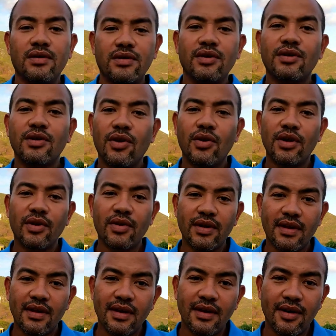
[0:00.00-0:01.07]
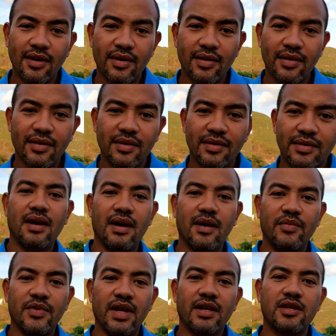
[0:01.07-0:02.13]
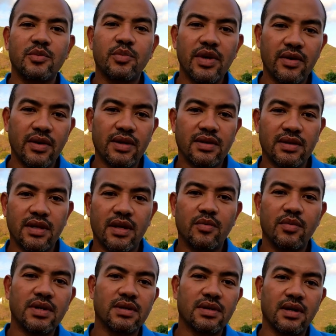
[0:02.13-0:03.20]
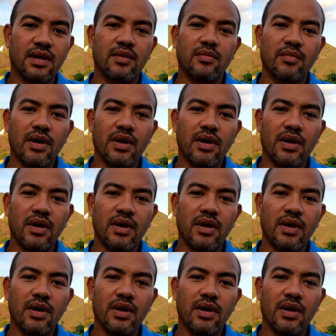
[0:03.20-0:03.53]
So now you're going to hear the experience that Mr.